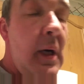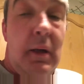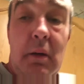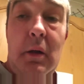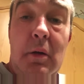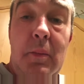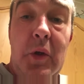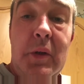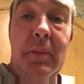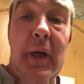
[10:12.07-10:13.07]
And I'm going to go and
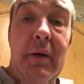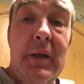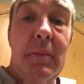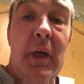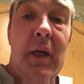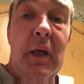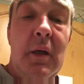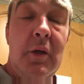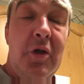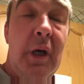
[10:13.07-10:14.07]
put some batteries in my
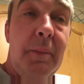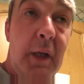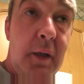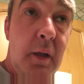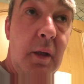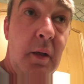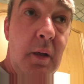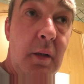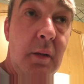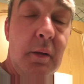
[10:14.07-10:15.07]
trackpad
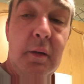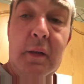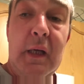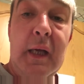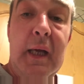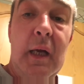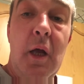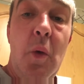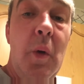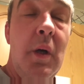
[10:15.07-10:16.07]
because they're getting
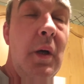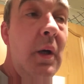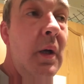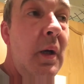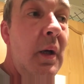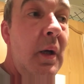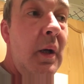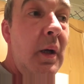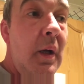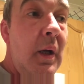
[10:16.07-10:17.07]
low.
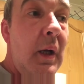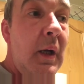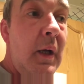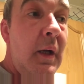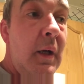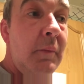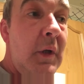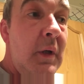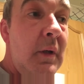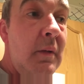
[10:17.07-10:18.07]
And I'm
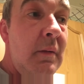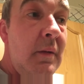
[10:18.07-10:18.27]
going to